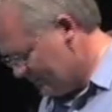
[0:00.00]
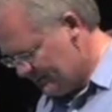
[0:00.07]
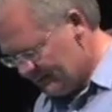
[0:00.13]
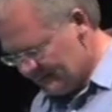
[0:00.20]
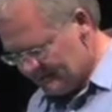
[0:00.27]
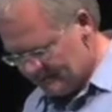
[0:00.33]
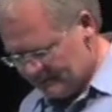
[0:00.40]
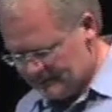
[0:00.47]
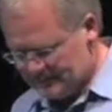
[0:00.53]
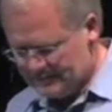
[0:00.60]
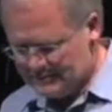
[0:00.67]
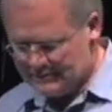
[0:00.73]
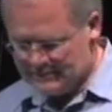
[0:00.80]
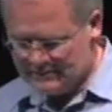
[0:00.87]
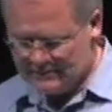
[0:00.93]

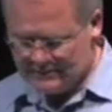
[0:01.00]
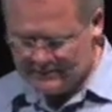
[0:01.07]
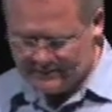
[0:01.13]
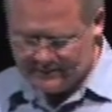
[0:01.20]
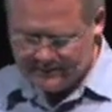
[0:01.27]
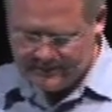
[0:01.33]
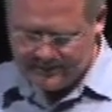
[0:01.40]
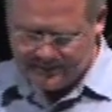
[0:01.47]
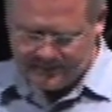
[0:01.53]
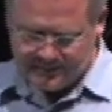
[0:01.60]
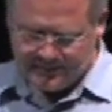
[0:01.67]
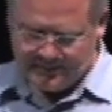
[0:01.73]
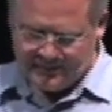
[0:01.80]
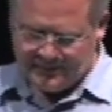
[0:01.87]
(silence)